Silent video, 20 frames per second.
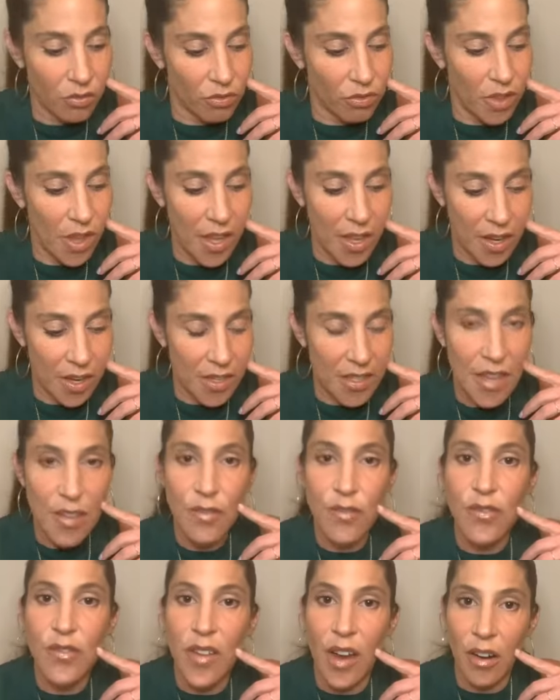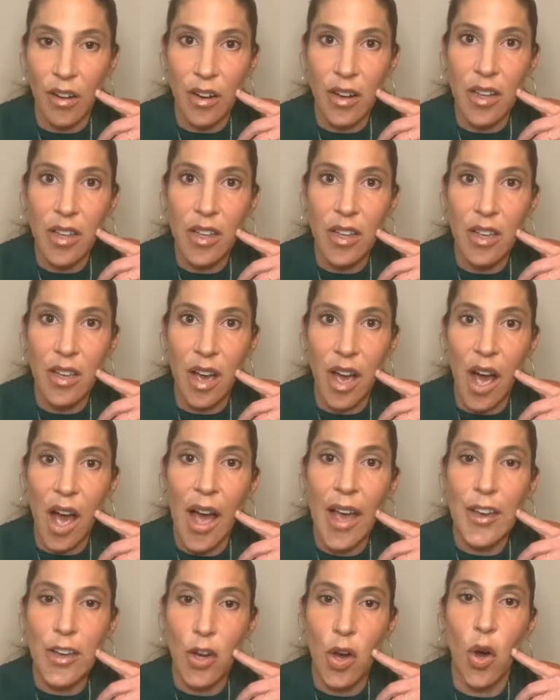it is a very
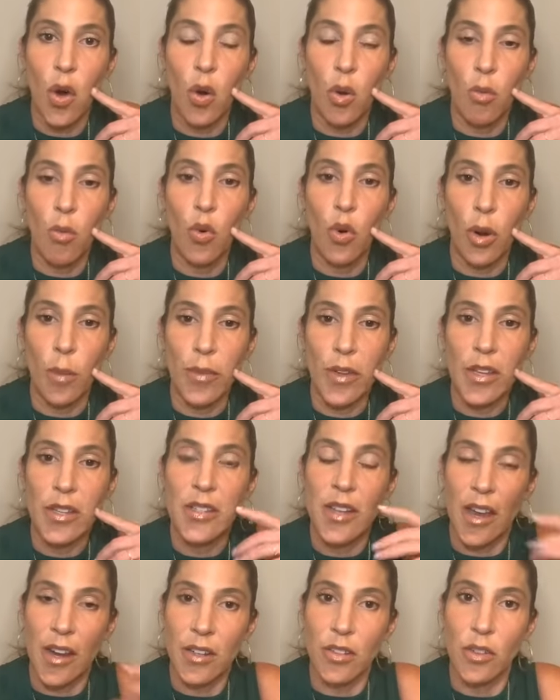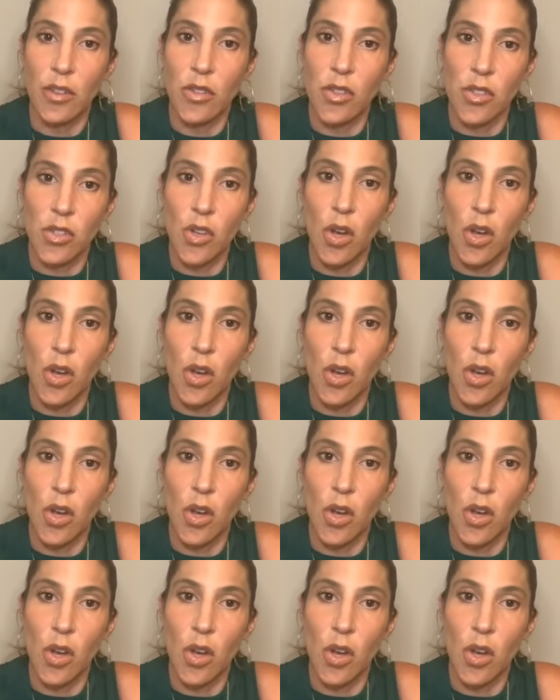high comorbid diagnosis,